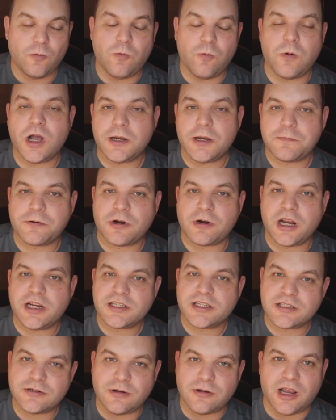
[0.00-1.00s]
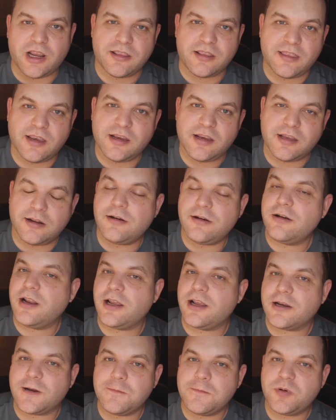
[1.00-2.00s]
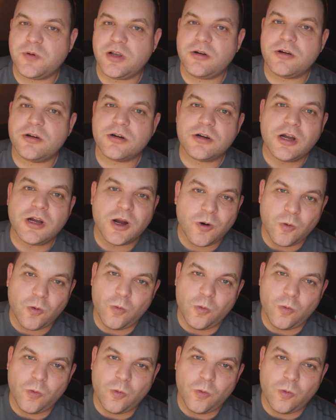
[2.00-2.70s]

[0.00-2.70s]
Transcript: what price do I think internet computer